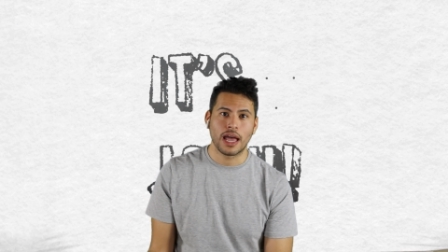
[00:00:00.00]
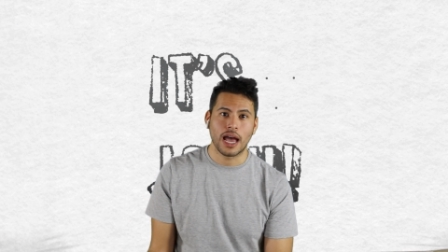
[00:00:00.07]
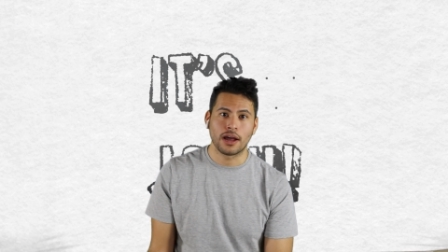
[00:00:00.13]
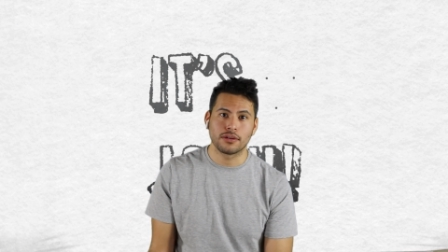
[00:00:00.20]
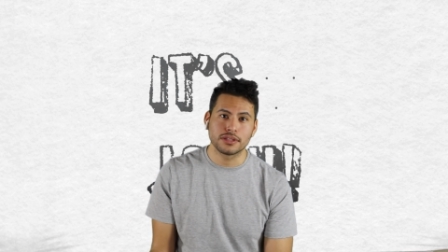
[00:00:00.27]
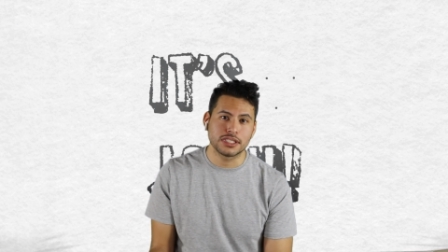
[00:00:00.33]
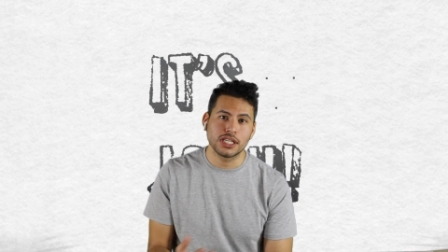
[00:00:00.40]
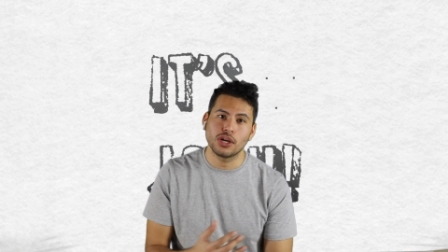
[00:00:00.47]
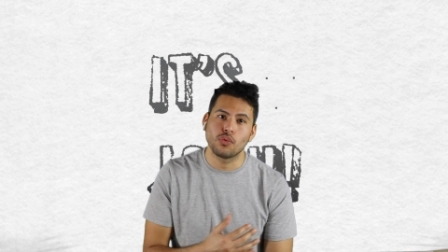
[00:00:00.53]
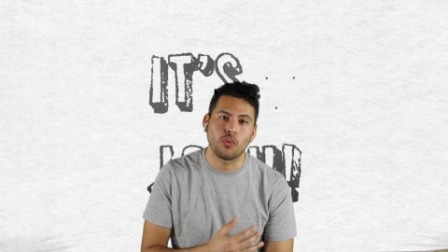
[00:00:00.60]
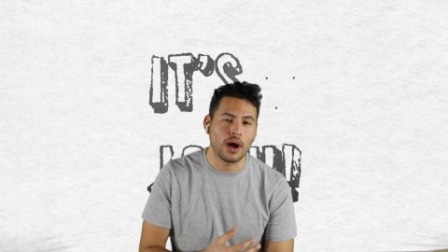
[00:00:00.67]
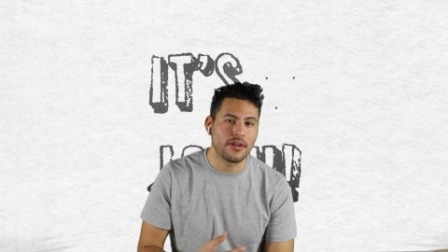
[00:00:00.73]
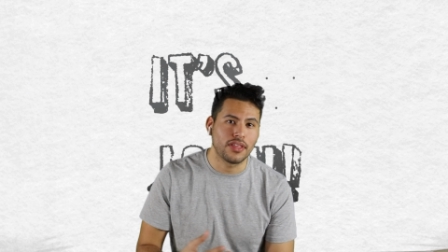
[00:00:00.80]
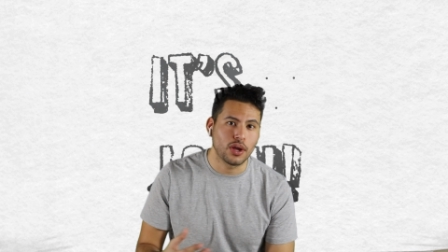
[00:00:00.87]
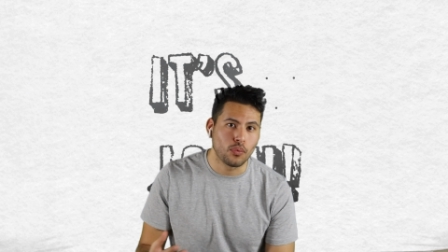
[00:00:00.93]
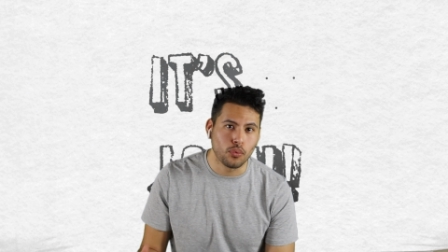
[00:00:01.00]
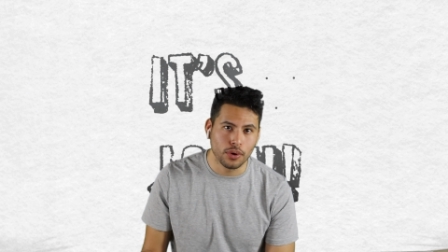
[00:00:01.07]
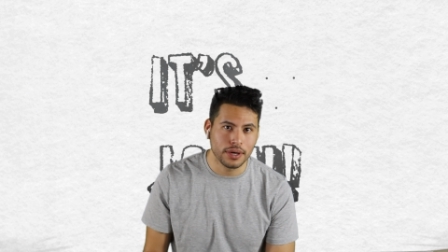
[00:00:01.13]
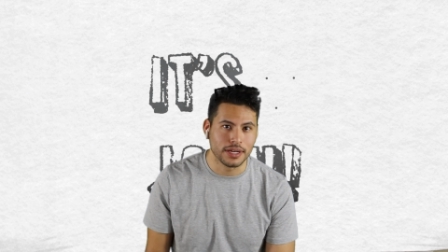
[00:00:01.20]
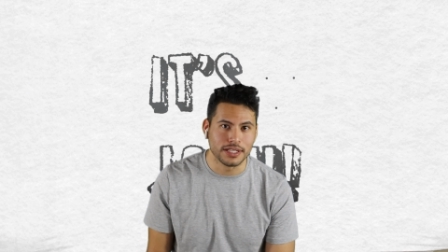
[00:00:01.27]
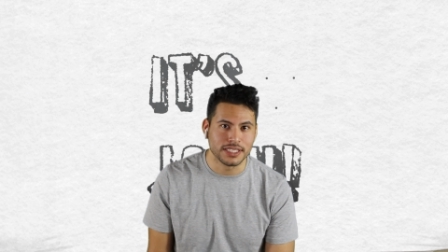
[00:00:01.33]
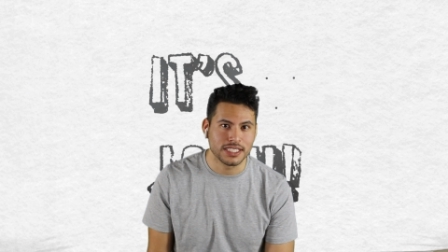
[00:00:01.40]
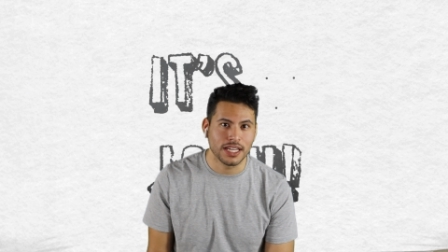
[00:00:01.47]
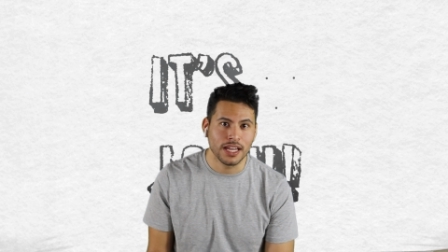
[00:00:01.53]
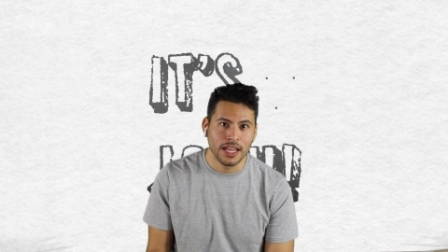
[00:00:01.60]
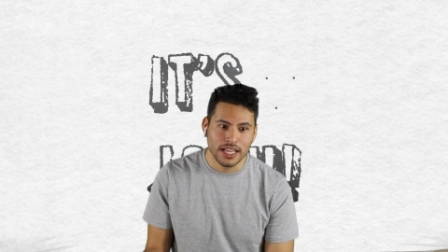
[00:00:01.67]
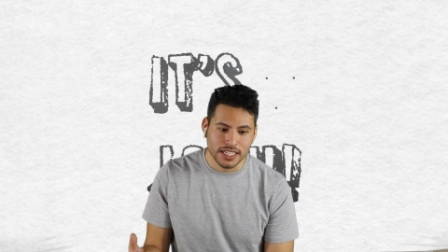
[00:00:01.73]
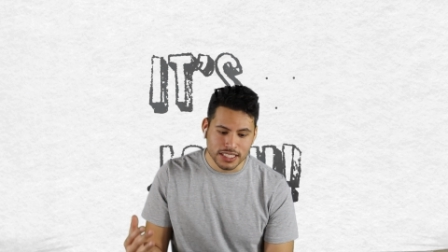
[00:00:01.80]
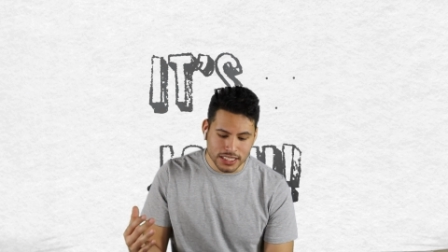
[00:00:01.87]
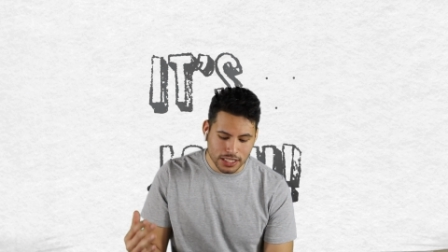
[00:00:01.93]
I don't see why they wouldn't.
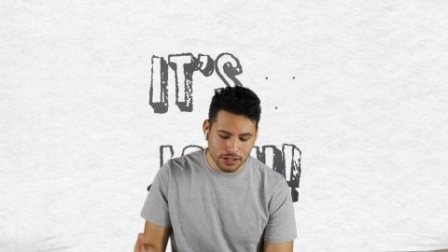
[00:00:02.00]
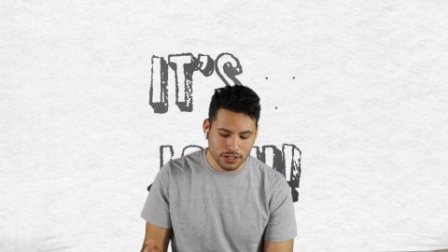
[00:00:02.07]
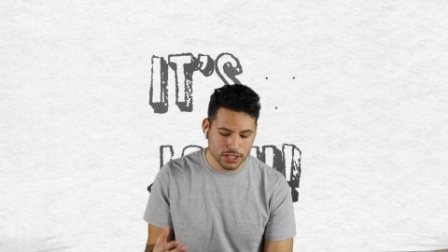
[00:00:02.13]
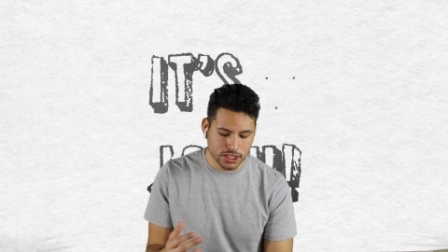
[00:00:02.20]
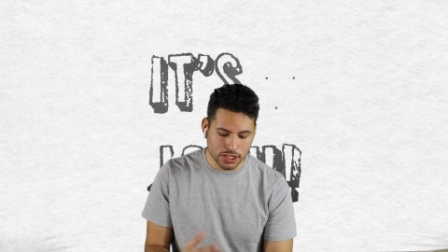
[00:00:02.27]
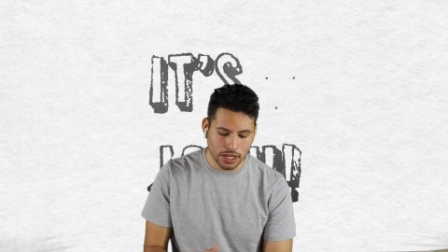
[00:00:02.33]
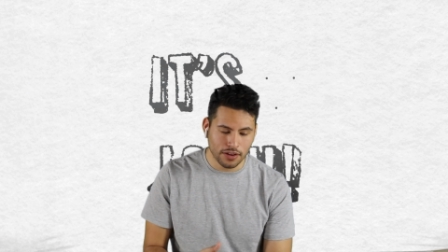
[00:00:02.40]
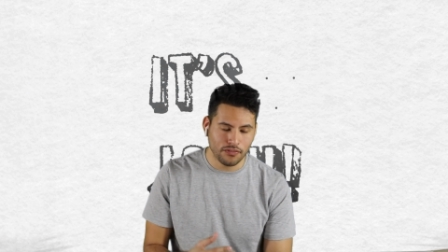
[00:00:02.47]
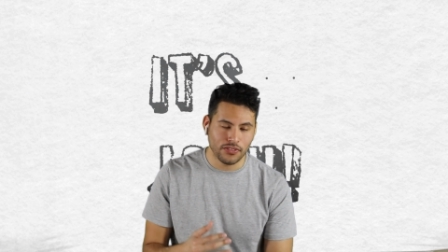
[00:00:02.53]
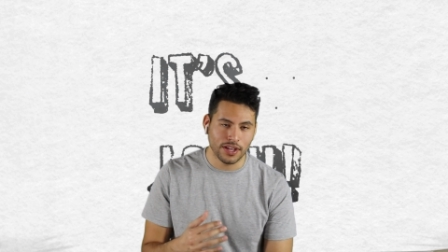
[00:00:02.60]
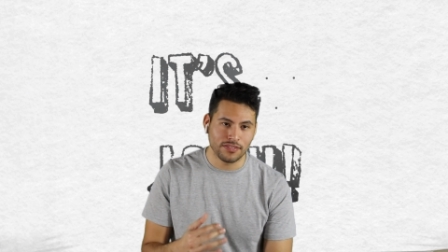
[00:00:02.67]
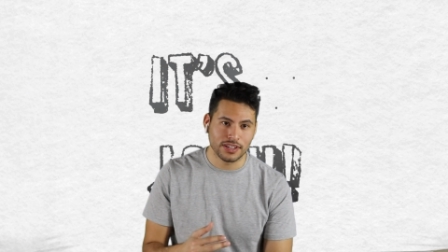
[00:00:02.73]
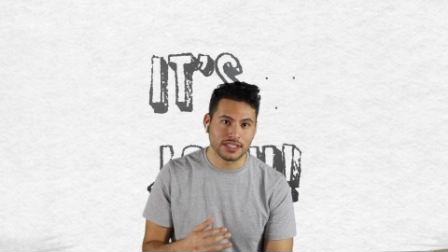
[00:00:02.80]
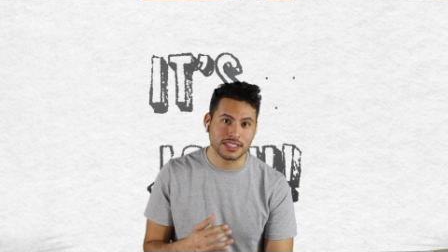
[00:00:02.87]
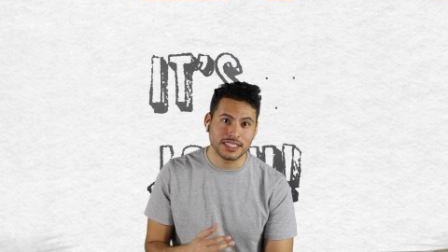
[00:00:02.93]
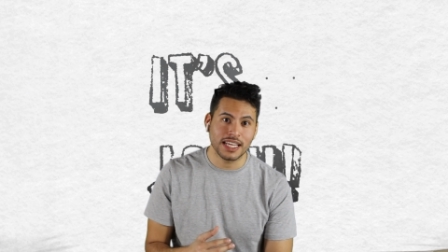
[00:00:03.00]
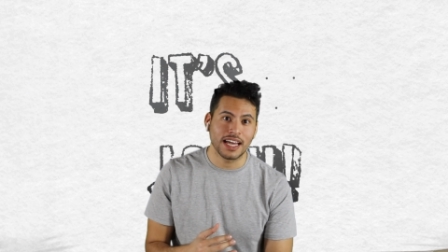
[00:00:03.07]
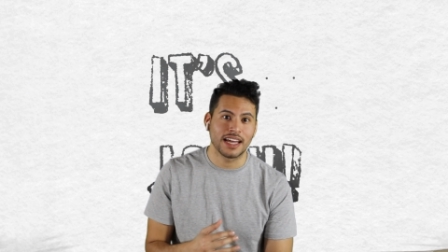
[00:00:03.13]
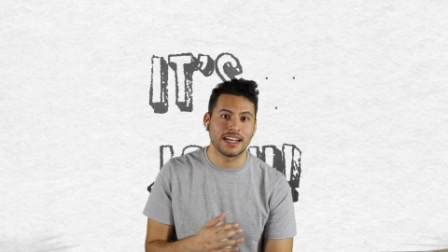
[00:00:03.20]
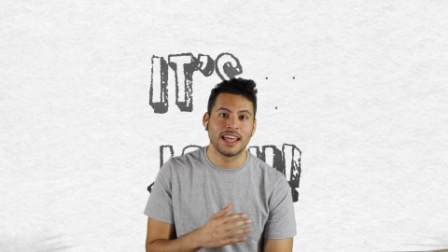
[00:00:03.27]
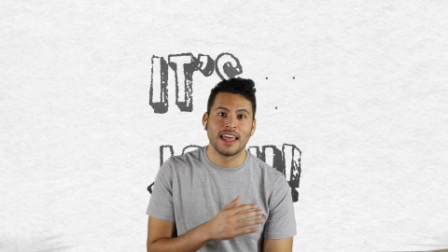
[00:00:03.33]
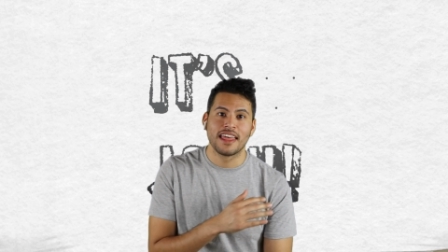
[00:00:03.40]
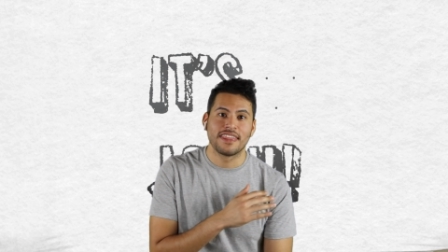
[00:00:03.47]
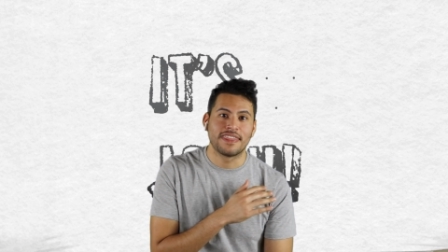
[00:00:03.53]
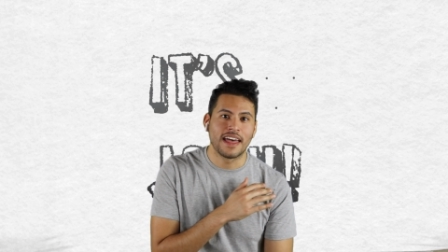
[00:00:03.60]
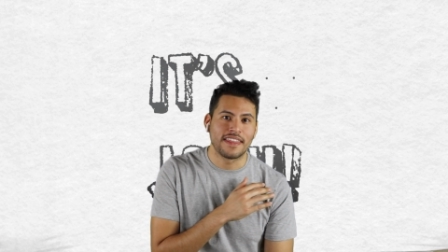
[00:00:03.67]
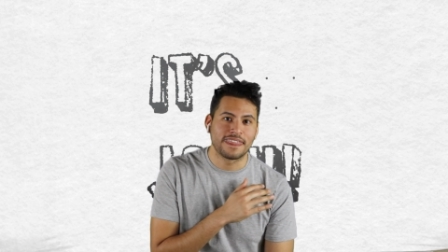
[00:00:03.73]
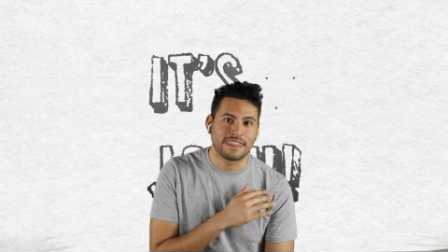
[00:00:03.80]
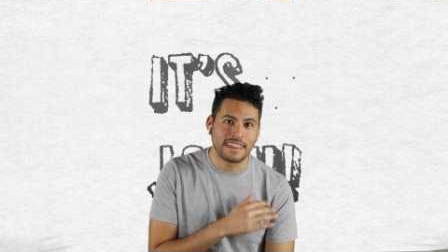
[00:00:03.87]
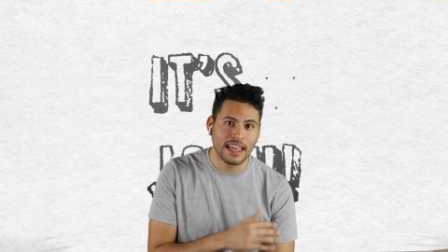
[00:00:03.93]
She herself even said
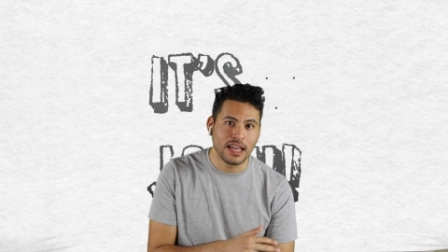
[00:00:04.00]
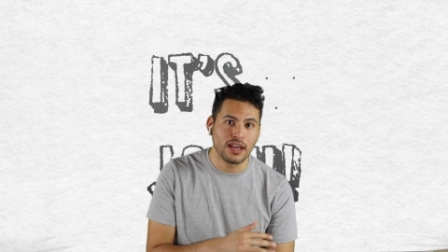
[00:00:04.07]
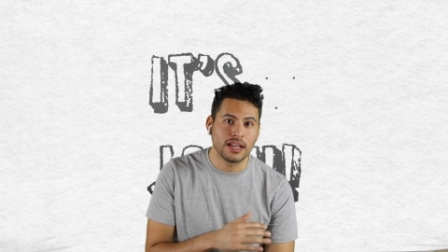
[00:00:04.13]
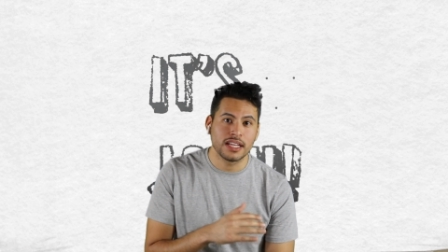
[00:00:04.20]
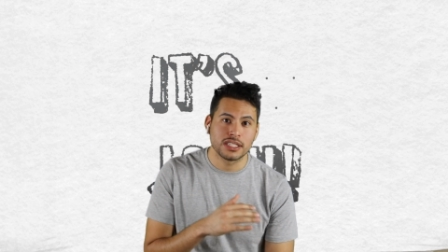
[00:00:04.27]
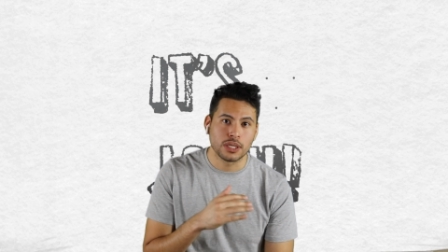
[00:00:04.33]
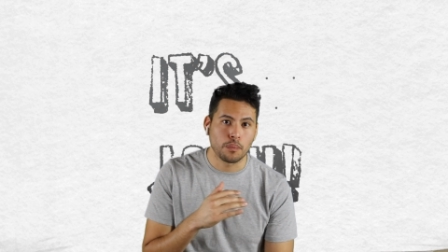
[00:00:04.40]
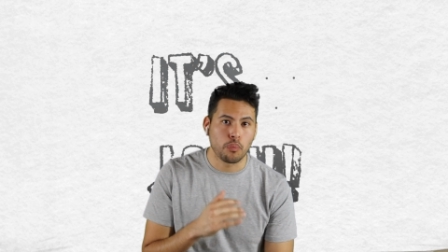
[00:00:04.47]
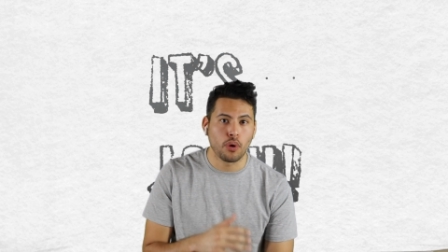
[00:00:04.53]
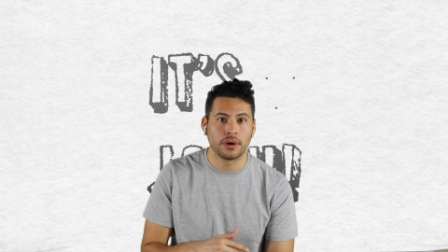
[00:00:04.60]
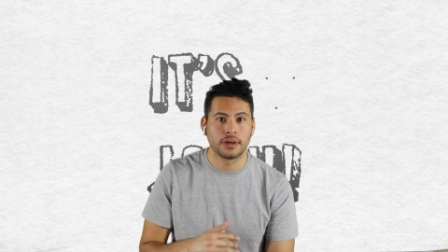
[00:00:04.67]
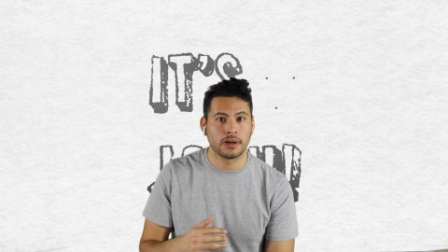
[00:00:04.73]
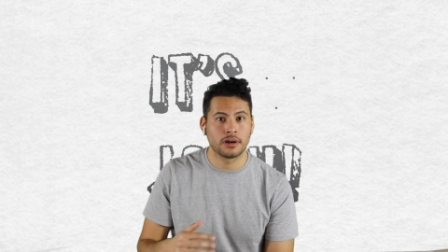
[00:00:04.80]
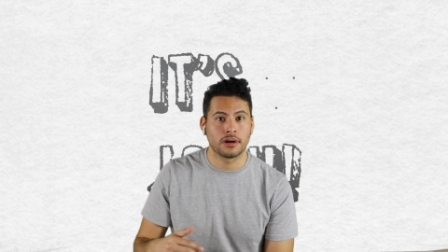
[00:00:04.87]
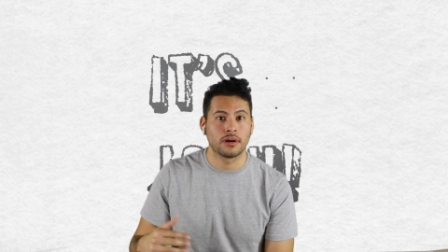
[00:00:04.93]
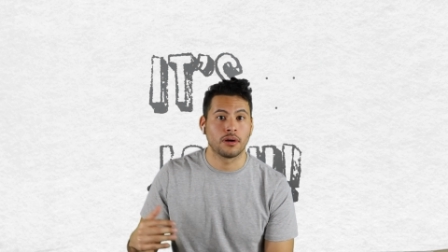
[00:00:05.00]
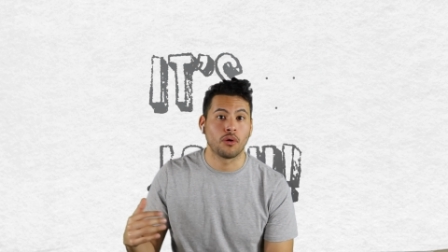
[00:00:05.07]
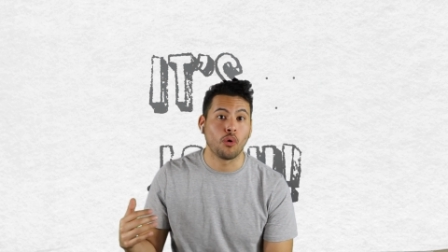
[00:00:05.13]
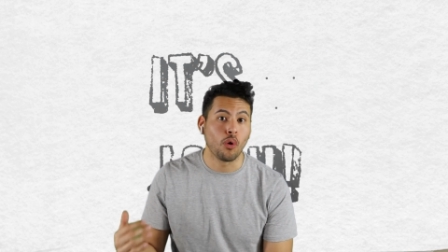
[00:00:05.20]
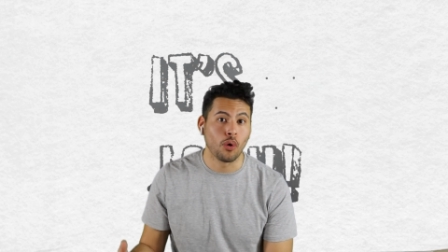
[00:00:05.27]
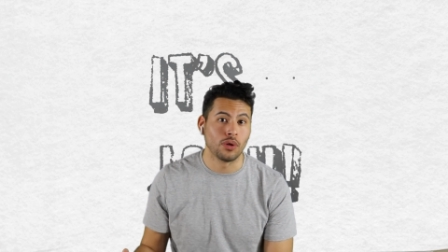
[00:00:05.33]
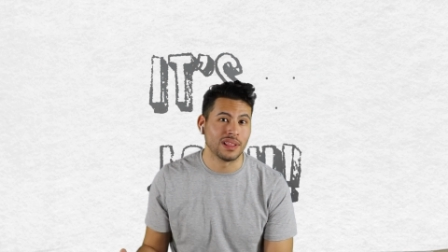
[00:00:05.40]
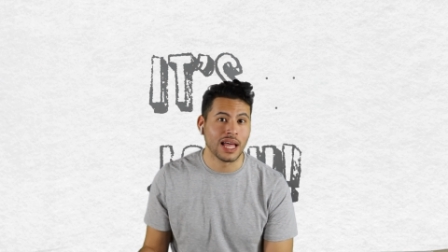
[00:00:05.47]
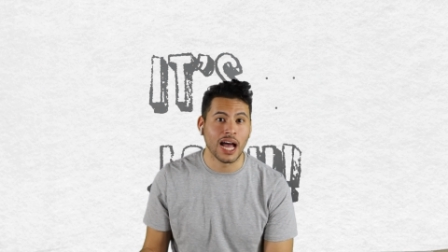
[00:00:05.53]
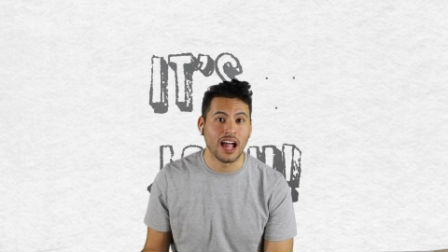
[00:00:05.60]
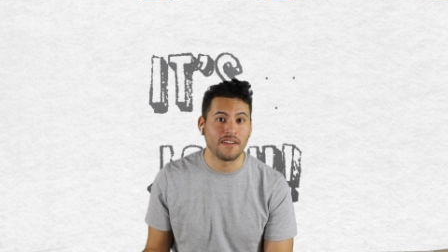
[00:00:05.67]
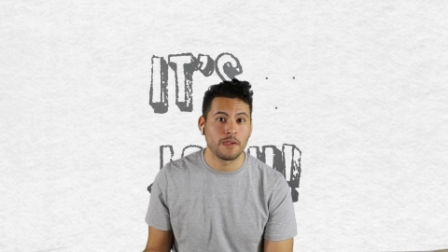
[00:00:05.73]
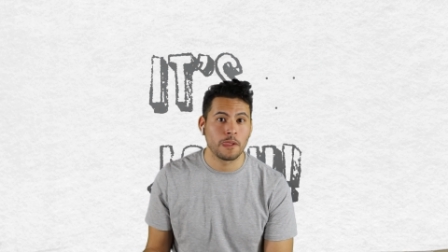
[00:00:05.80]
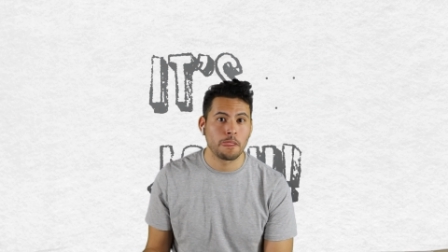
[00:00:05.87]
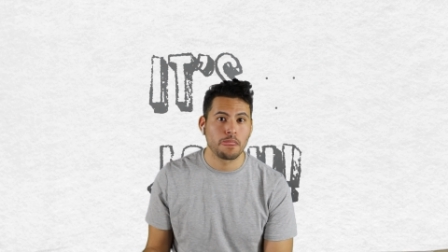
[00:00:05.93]
that they supported her whole
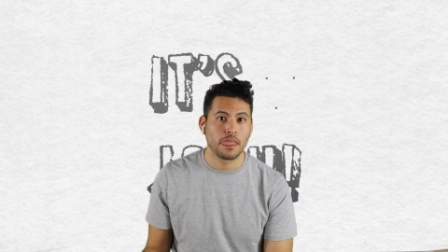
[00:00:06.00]
life